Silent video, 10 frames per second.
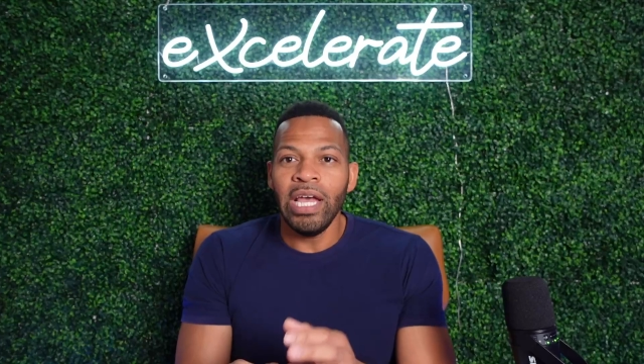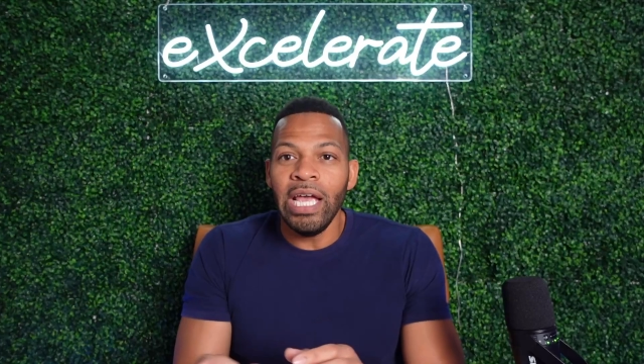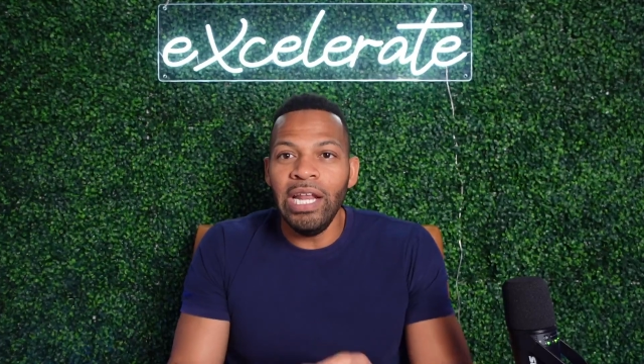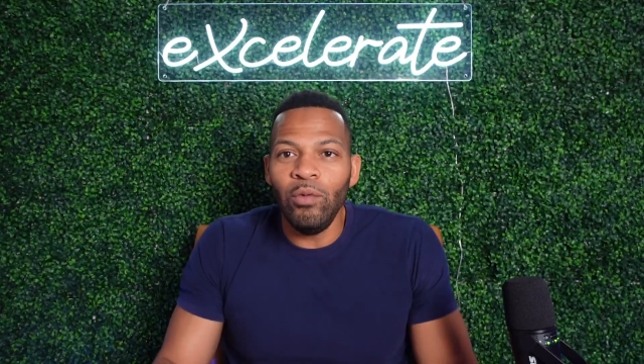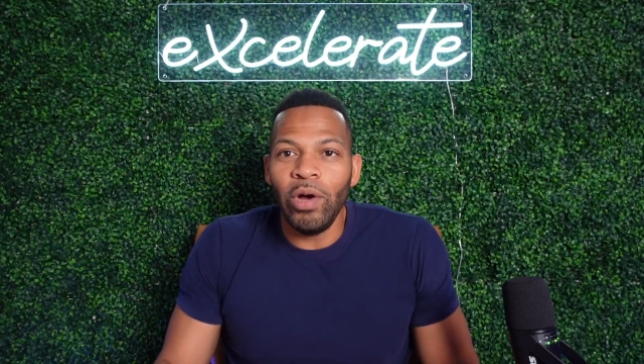
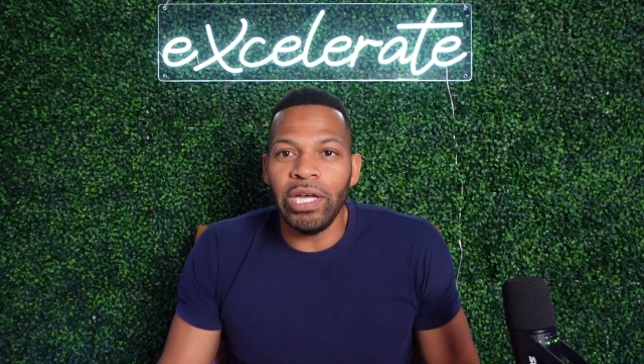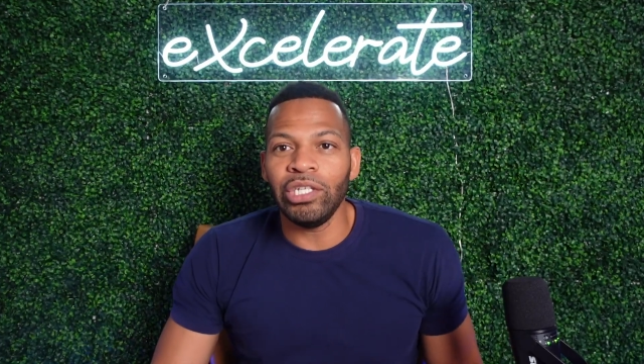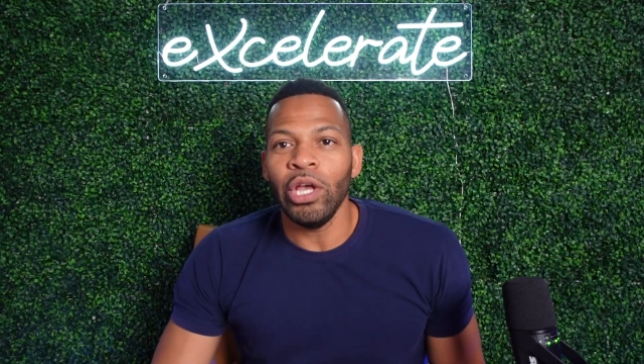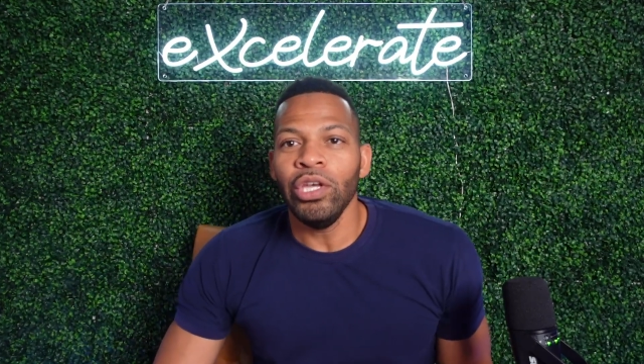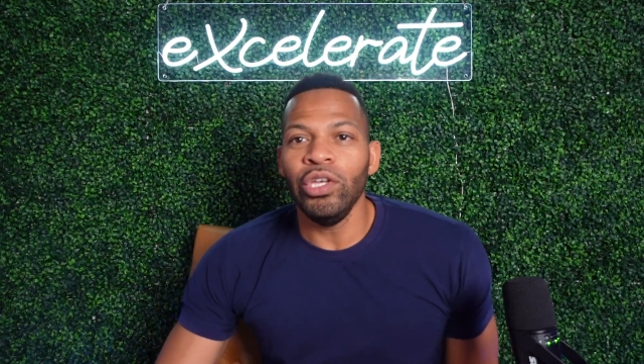
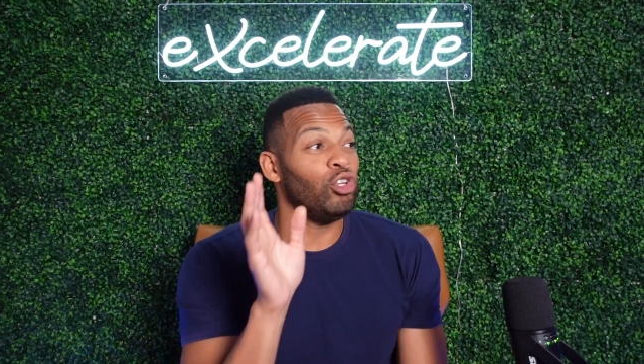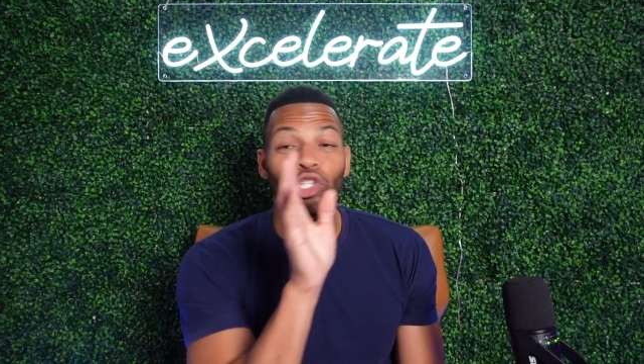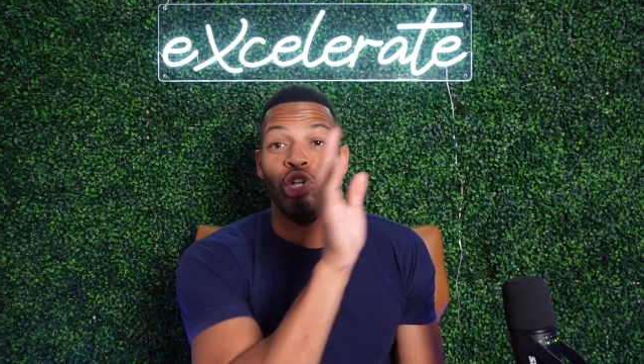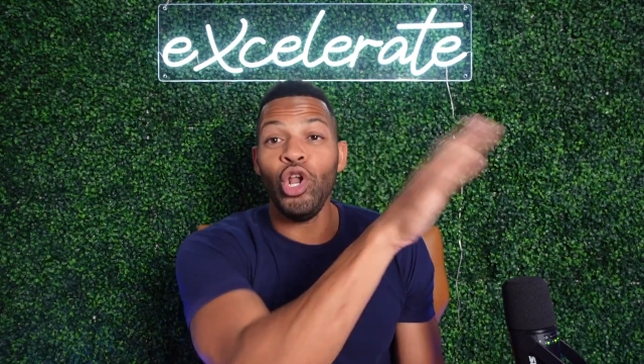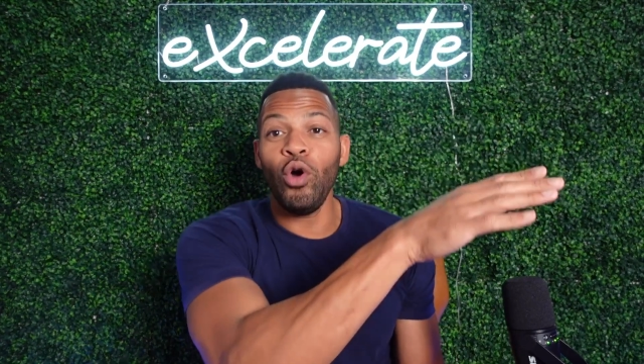Anyways,
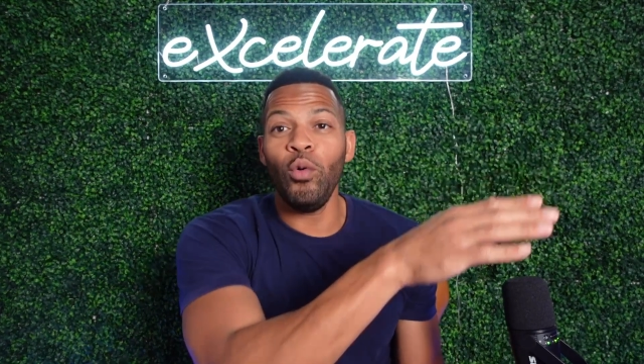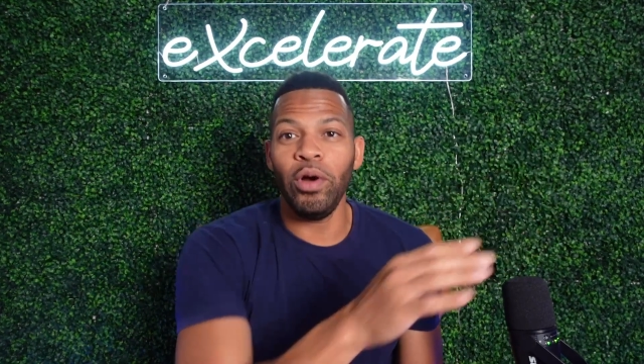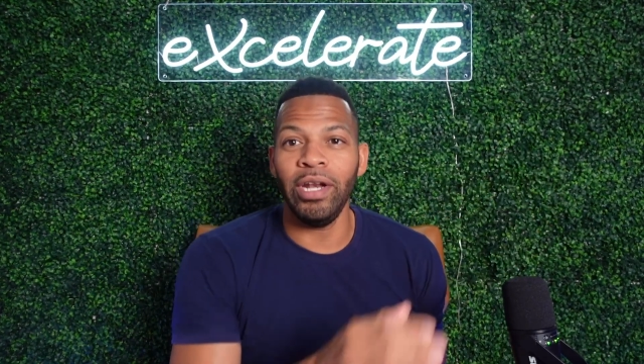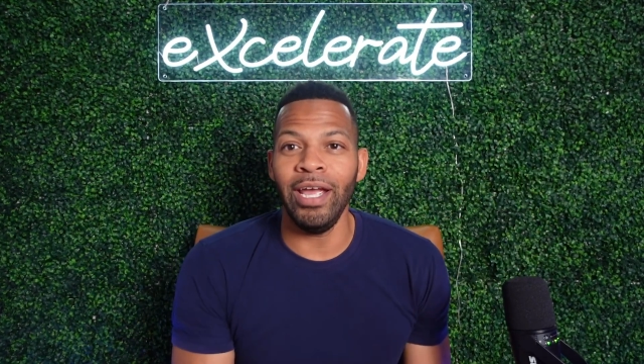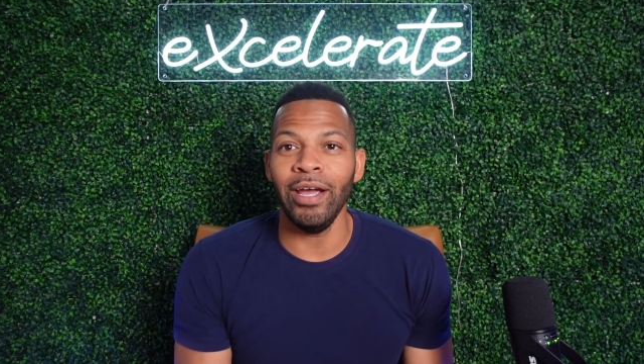there's no
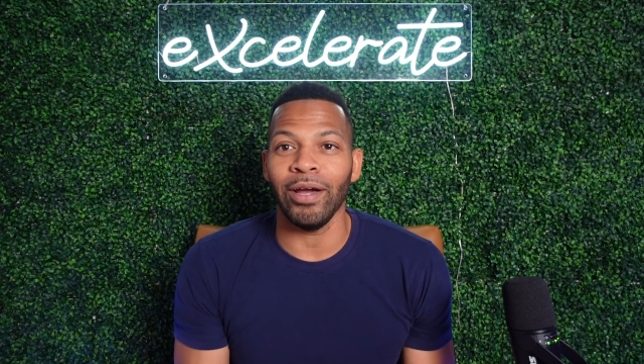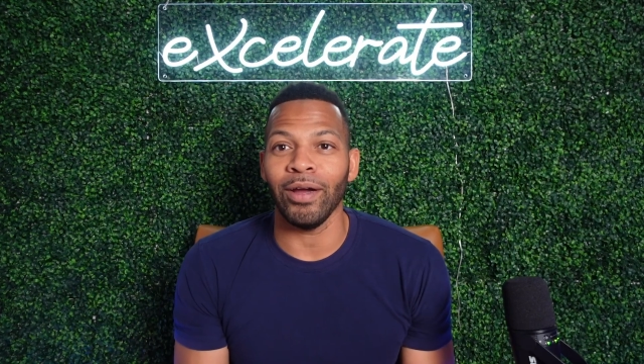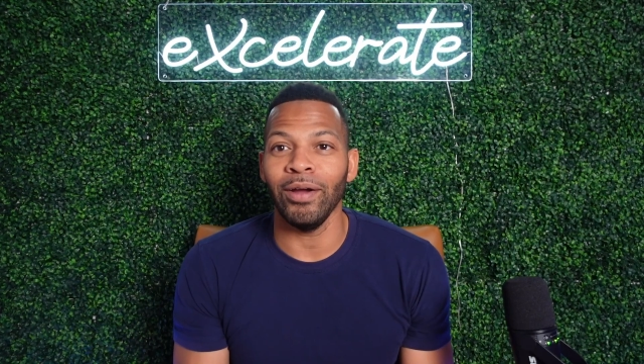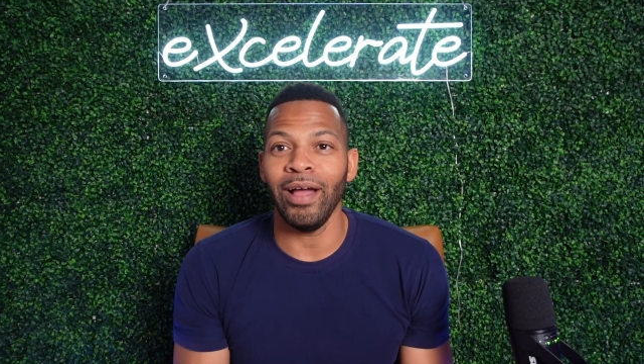one here.